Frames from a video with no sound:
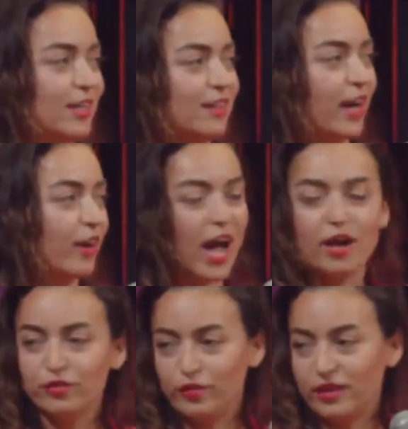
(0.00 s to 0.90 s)
like
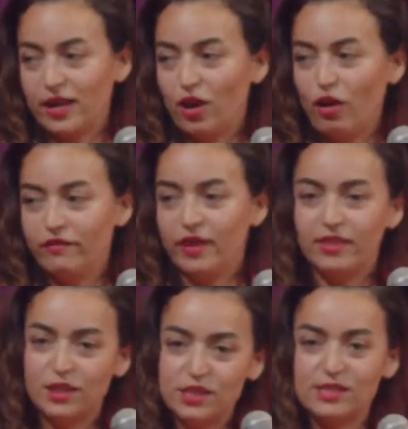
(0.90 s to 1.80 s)
outfit that often.
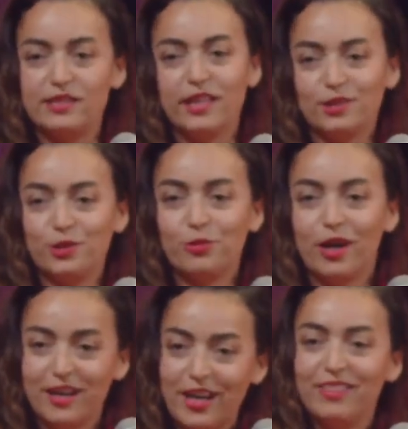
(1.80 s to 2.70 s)
They just stick to
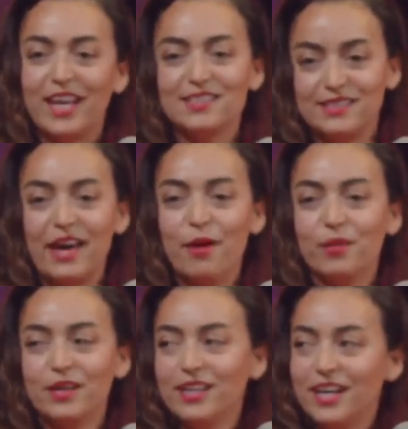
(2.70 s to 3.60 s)
one, and that's them.
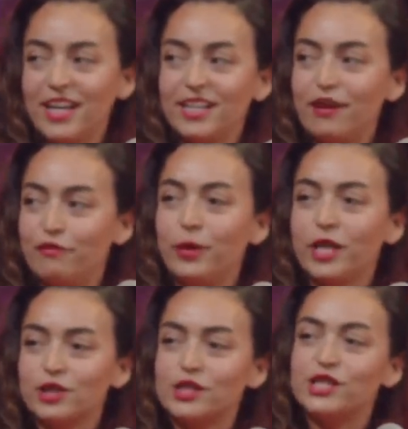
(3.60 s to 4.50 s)
And if we
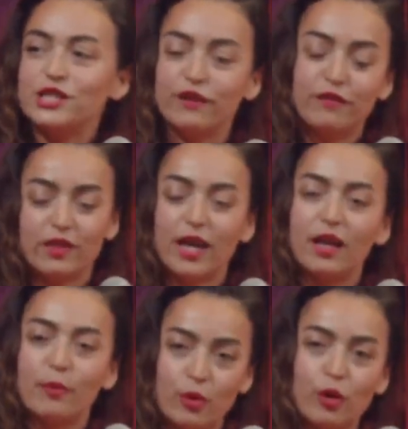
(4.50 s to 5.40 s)
could just shift that
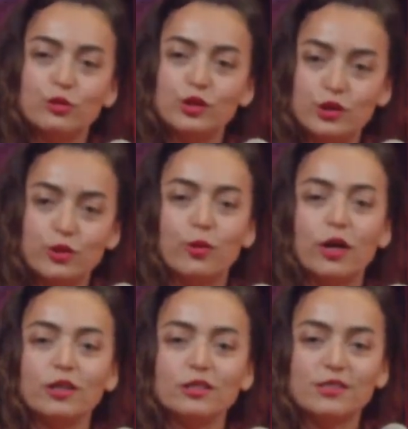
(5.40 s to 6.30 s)
approach
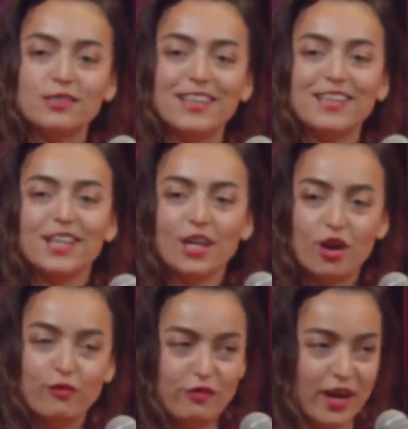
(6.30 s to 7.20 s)
towards
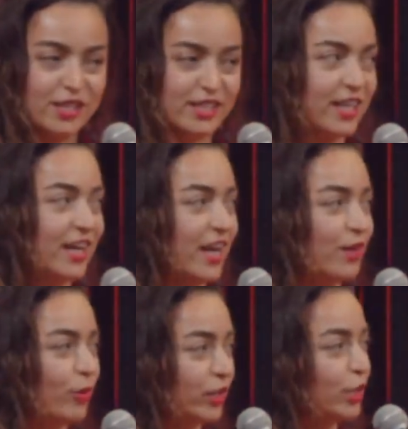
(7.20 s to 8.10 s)
fashion
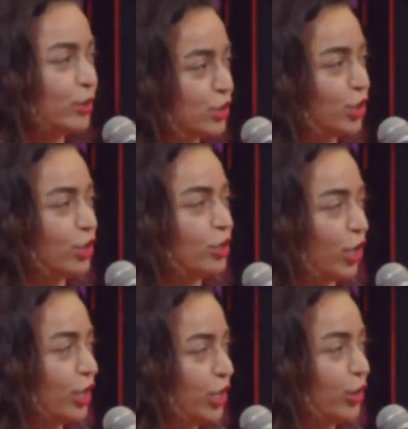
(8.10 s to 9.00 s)
and what looks good
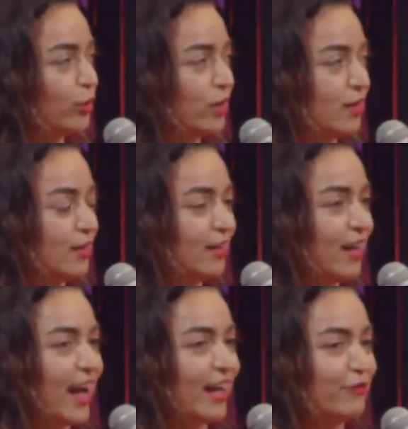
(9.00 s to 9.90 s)
on you,
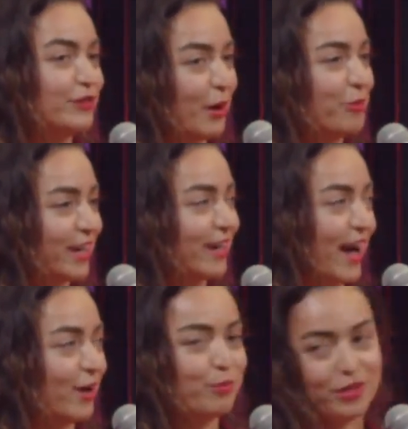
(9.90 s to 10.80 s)
and if someone can
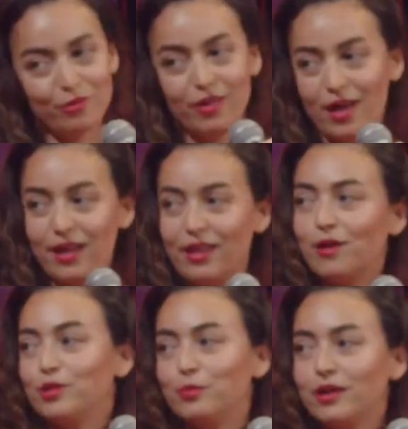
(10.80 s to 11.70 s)
help me with that, that
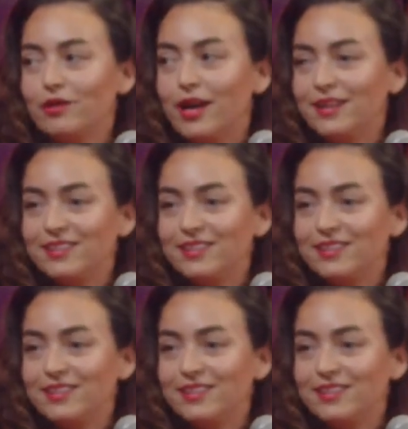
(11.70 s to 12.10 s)
would be great.